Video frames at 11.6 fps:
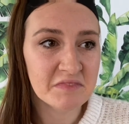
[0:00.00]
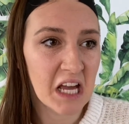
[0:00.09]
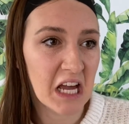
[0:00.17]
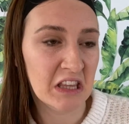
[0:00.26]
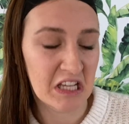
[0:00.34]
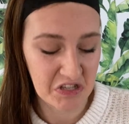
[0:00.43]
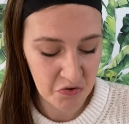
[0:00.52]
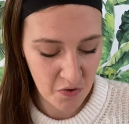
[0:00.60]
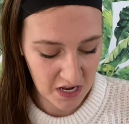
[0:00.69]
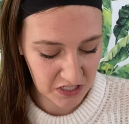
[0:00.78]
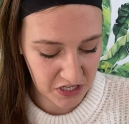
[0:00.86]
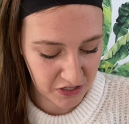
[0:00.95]
Unless you
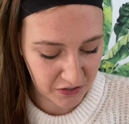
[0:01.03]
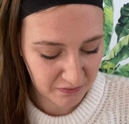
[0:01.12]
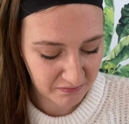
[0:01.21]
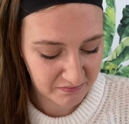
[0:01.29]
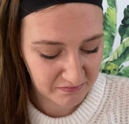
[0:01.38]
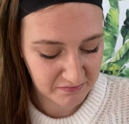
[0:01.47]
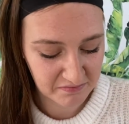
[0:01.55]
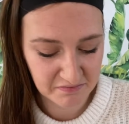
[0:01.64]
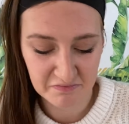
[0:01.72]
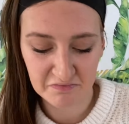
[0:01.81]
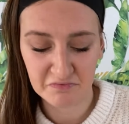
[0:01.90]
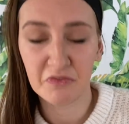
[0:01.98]
want to,
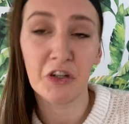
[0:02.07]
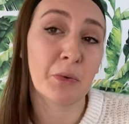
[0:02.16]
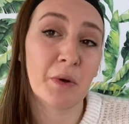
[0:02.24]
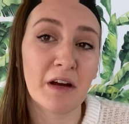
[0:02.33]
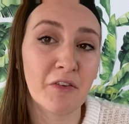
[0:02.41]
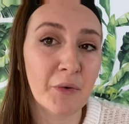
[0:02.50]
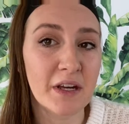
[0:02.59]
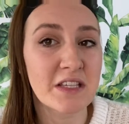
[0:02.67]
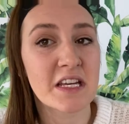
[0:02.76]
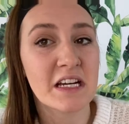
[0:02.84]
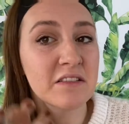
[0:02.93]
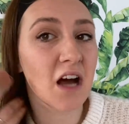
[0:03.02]
for whatever reason.